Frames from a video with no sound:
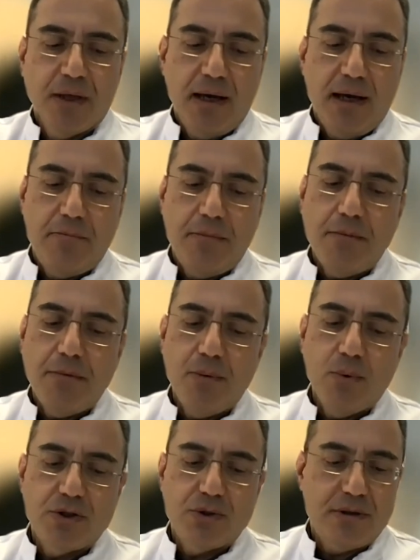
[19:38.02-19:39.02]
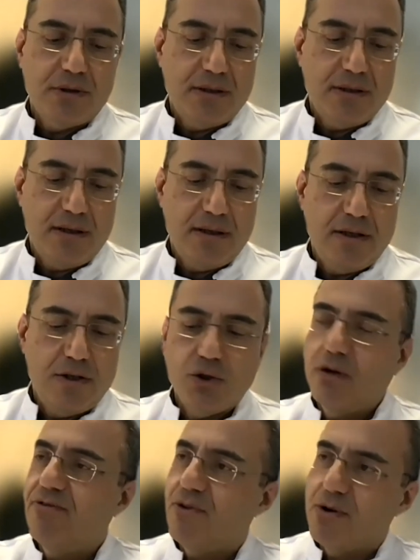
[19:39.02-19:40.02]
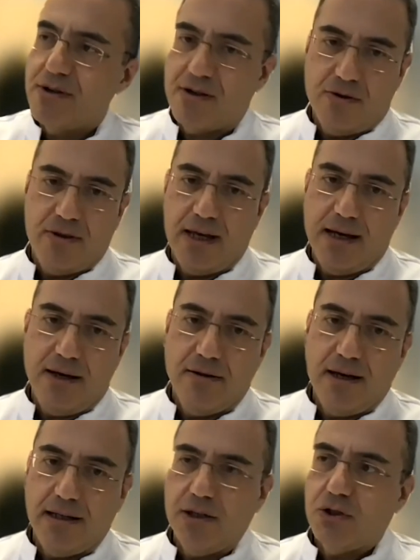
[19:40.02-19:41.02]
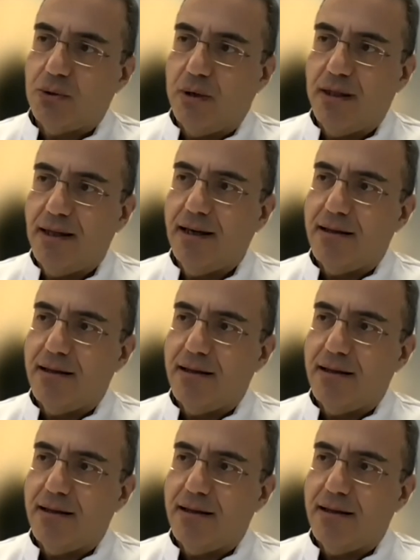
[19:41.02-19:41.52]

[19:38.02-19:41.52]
and maybe we should join forces on that issue. I think